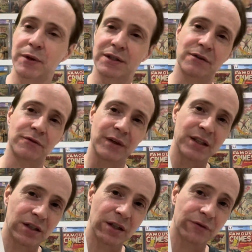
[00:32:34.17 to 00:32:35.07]
It's a
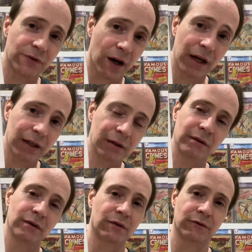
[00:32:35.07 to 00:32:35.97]
VG fine
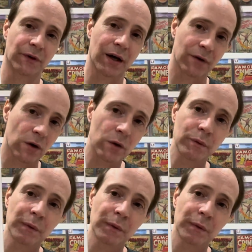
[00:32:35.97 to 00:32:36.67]
or 5.0.